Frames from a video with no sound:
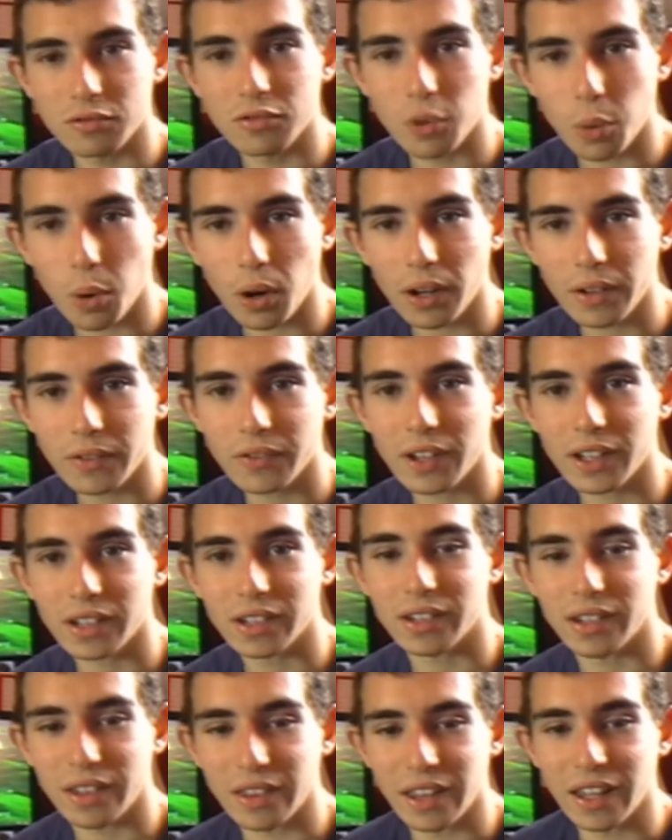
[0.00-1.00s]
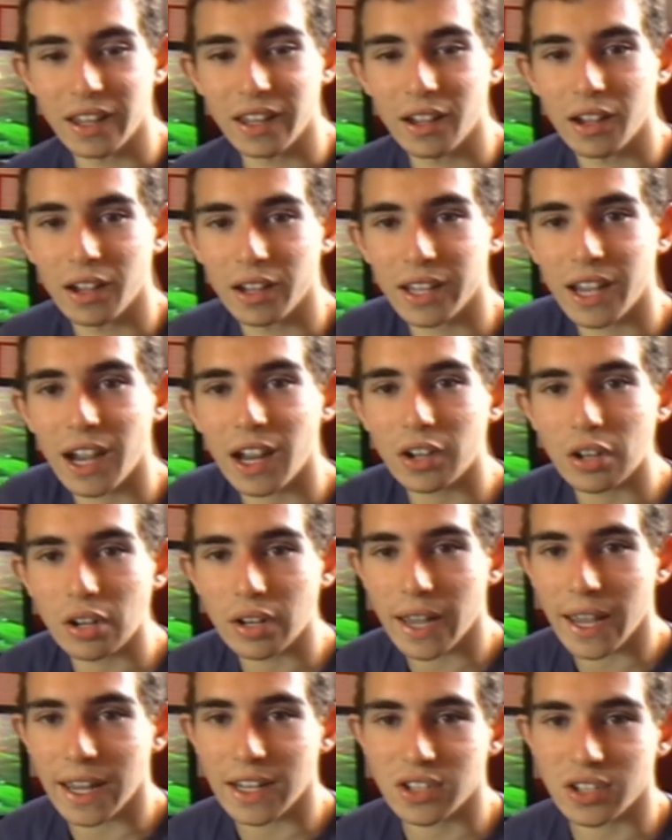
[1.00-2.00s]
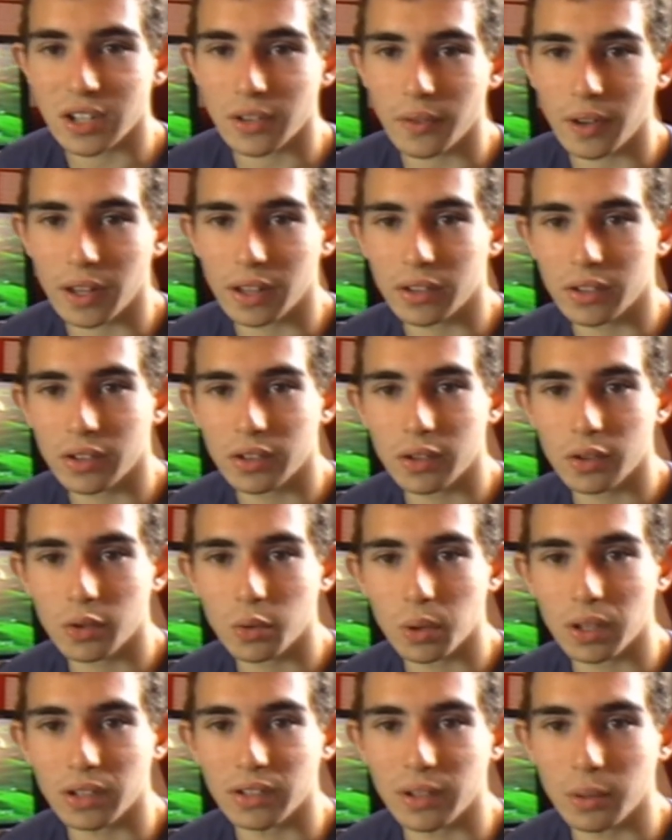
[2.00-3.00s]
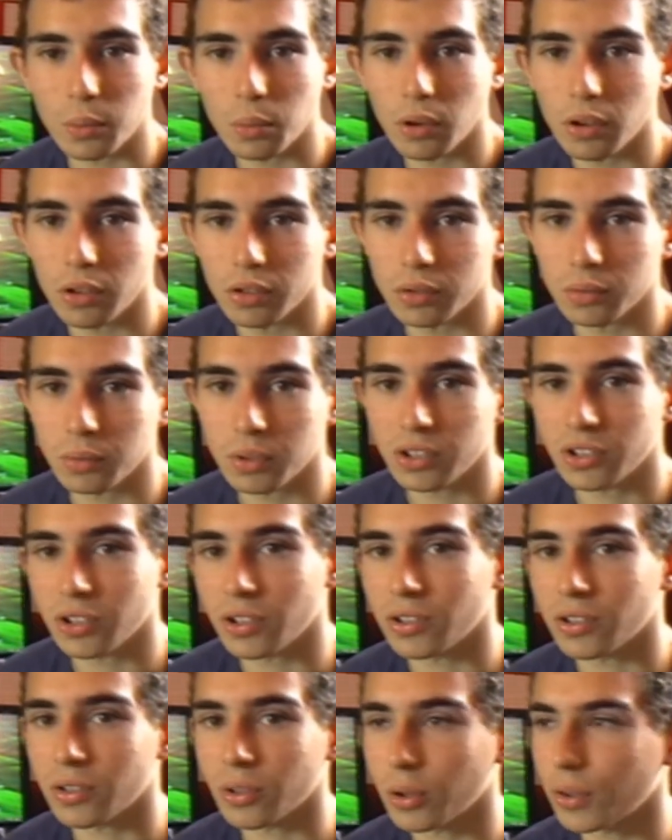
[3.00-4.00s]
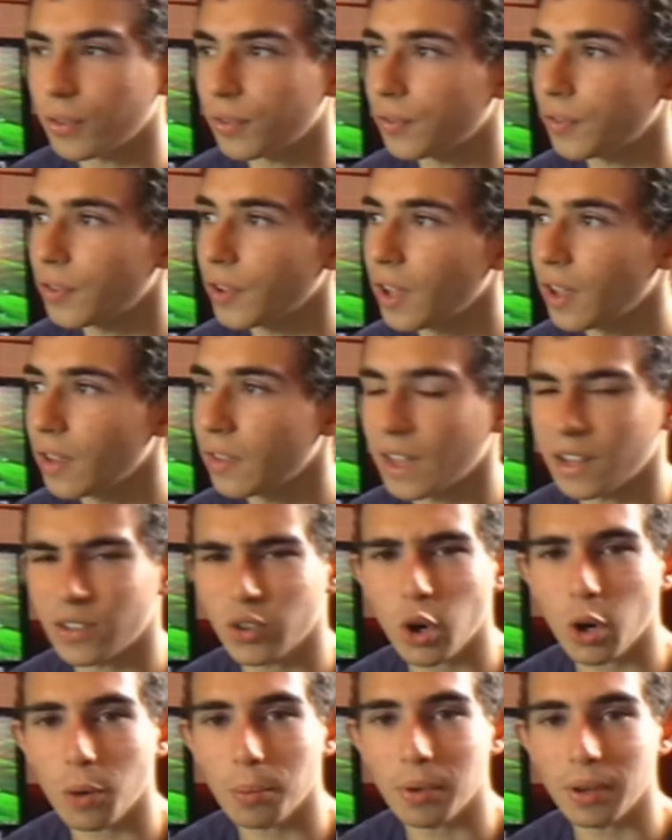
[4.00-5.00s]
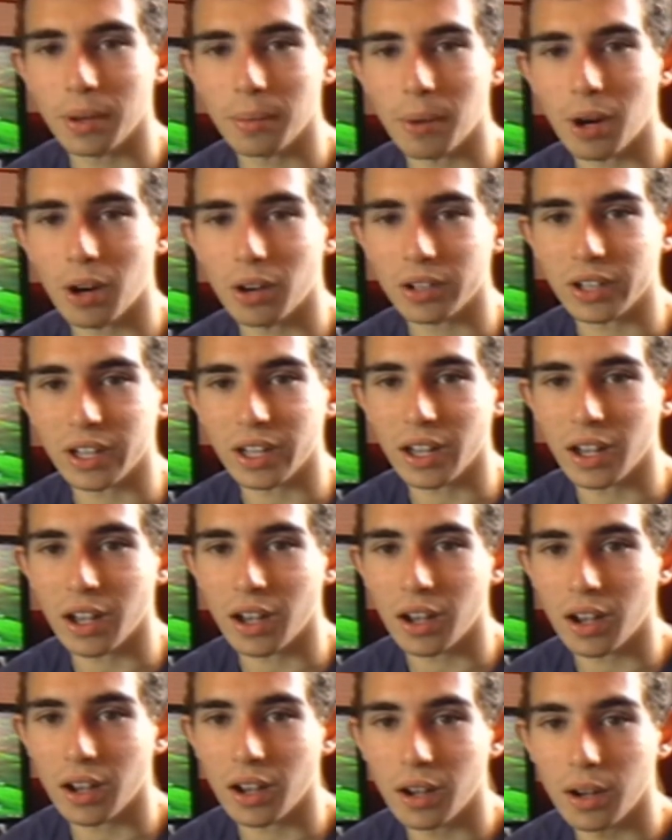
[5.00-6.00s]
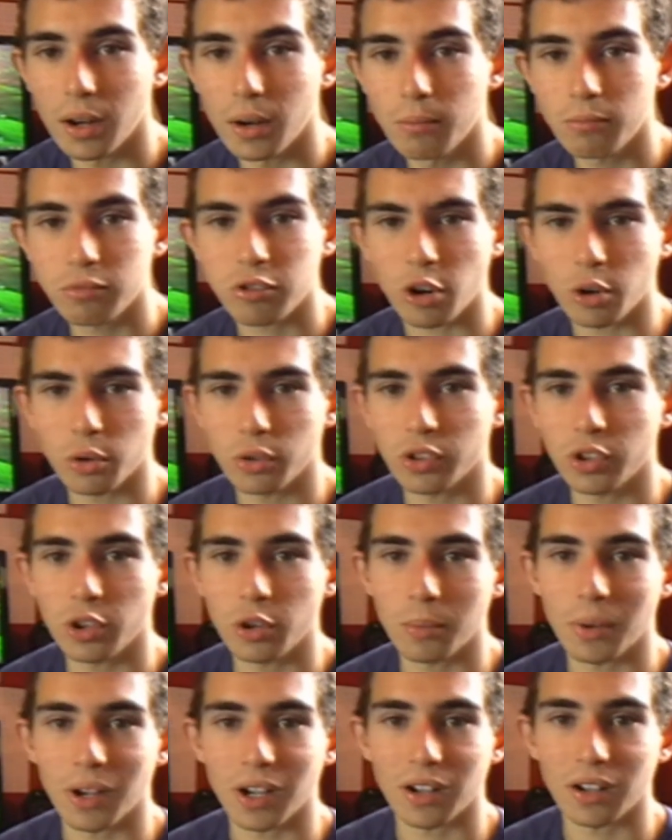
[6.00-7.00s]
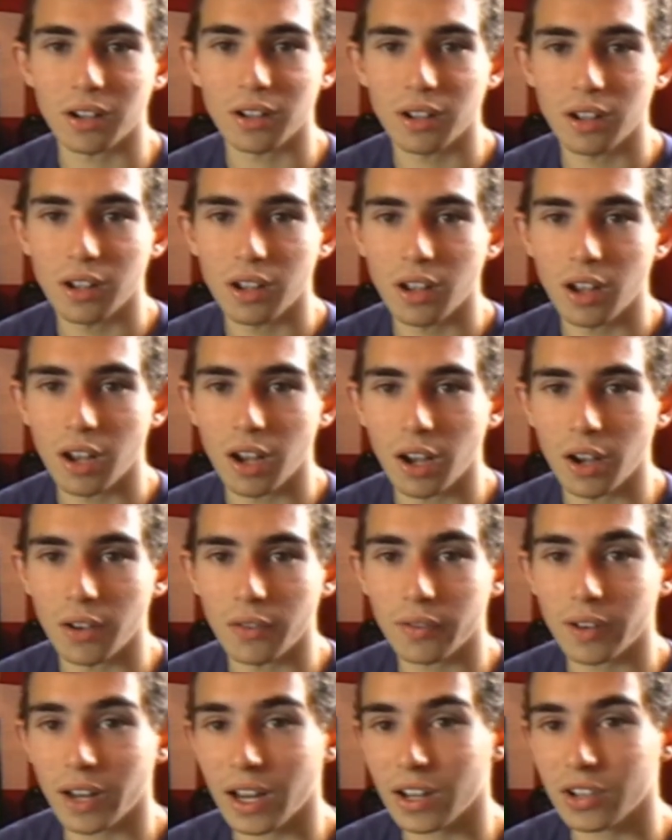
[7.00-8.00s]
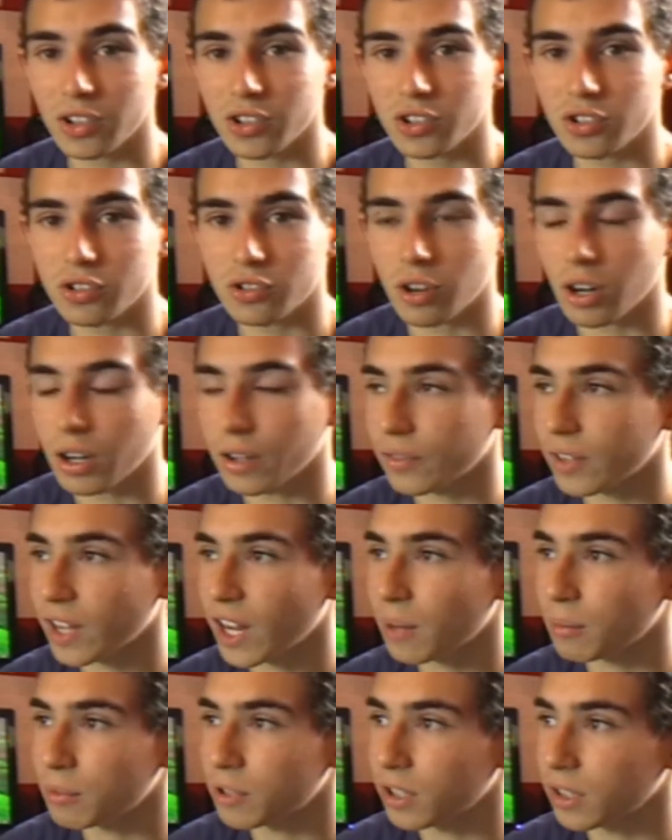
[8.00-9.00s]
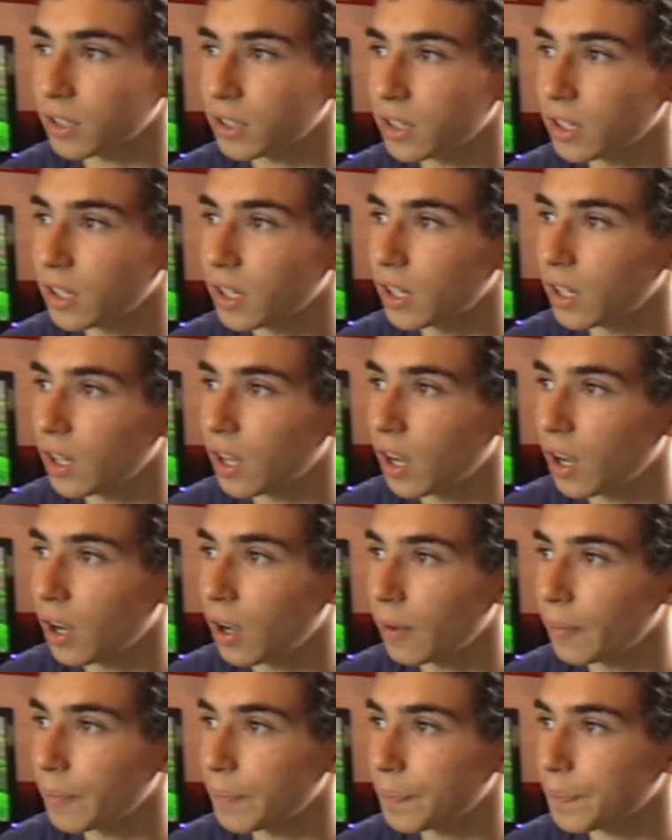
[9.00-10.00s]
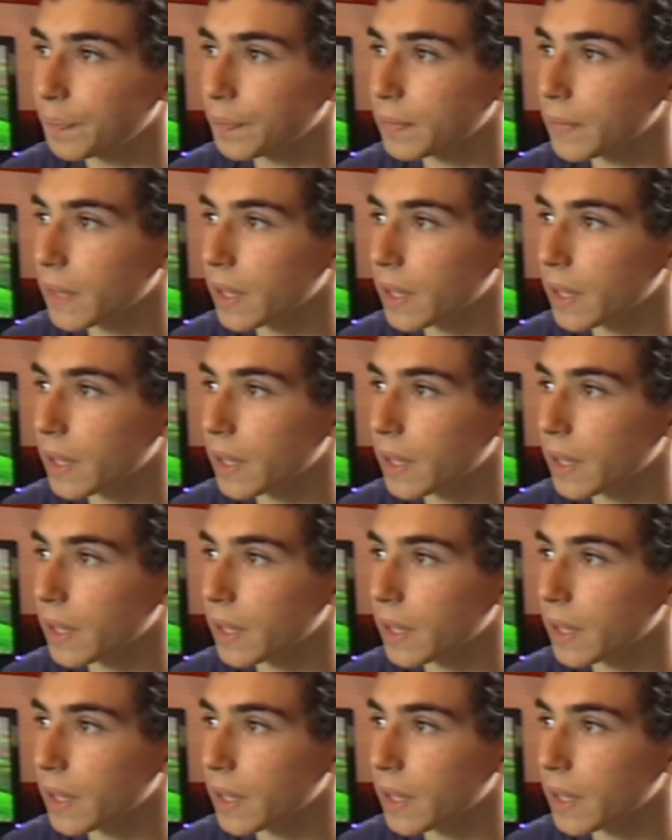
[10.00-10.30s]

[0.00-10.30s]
quite fancy the Canon HFS 21, which is sort of their top of the market prosumer flash drive camera, and